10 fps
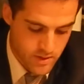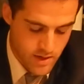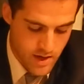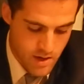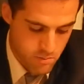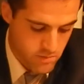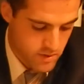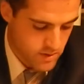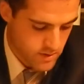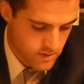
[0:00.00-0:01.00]

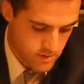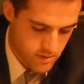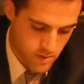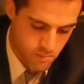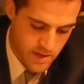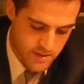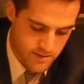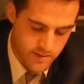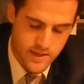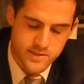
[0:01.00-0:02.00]
But I
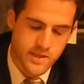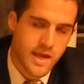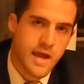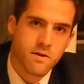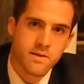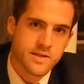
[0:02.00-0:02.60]
think that's a candle